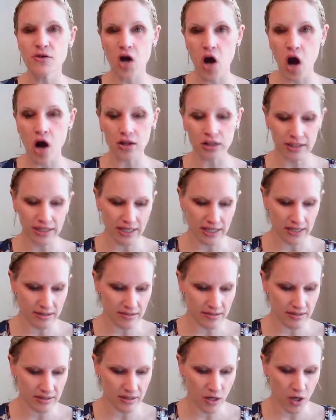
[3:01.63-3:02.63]

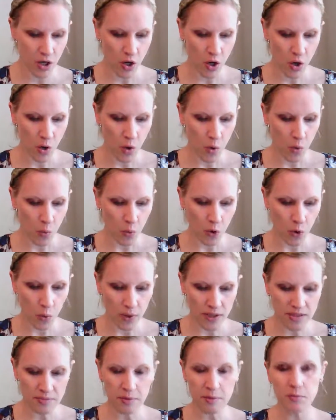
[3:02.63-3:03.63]
colonies were
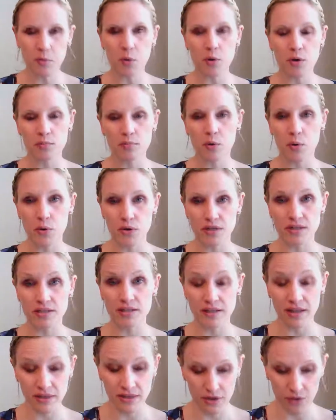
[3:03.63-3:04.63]
going to be more important
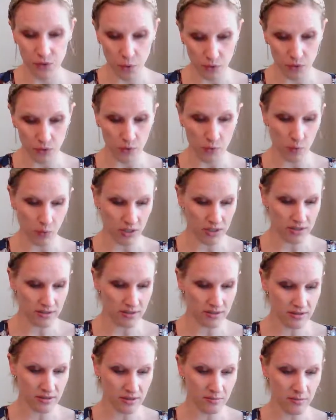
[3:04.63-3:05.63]
than the northern
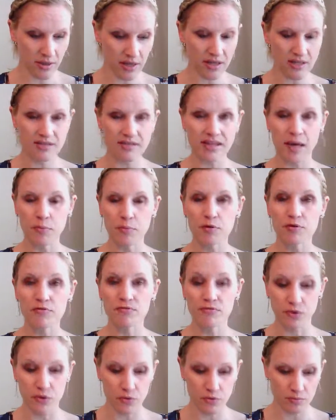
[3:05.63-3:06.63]
ones because they
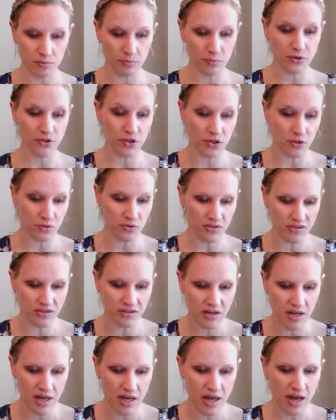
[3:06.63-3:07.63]
produced
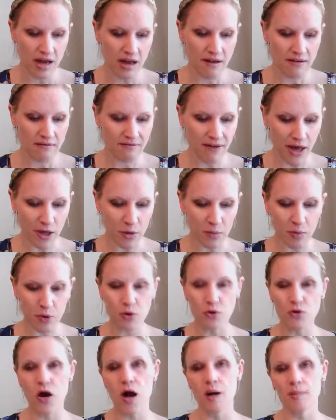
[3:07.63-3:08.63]
valuable
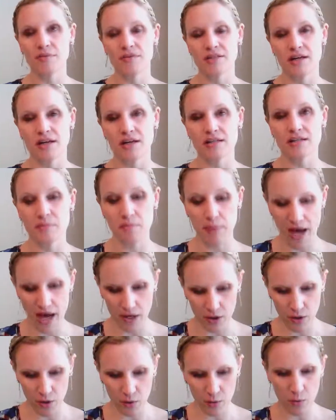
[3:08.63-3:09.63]
crops like
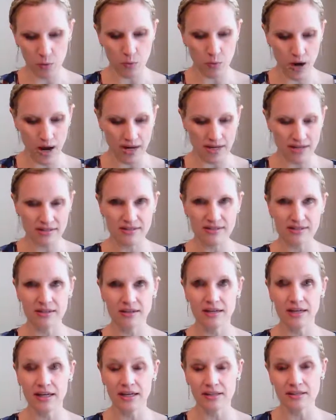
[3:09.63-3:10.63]
tobacco, rice,
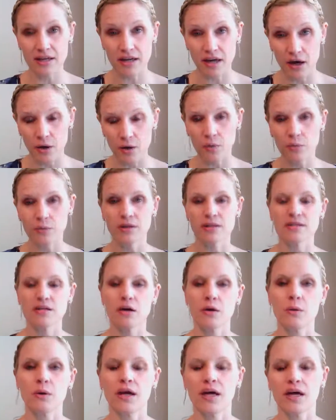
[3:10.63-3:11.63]
indigo
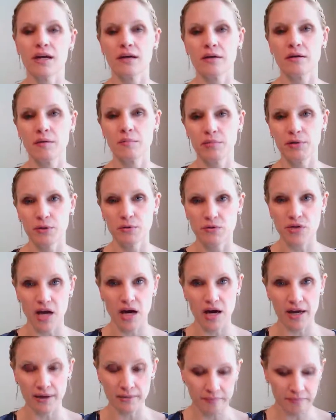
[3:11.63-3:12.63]
again, a blue
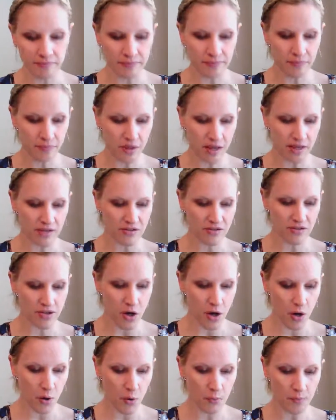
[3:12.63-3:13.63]
dye. And
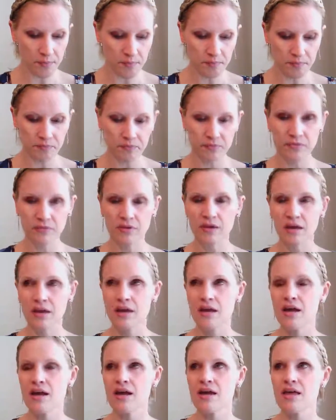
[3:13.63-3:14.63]
so
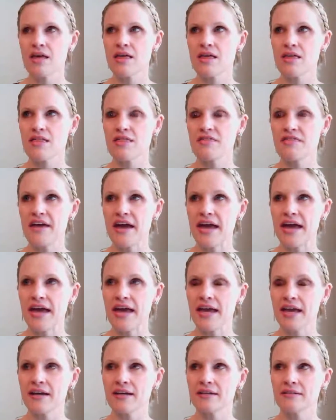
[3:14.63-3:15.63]

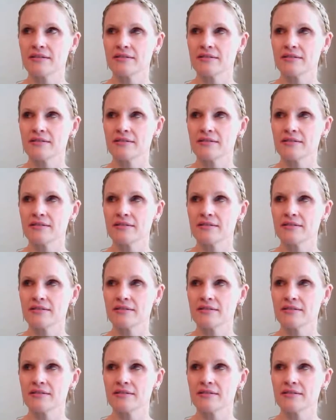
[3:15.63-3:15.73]
they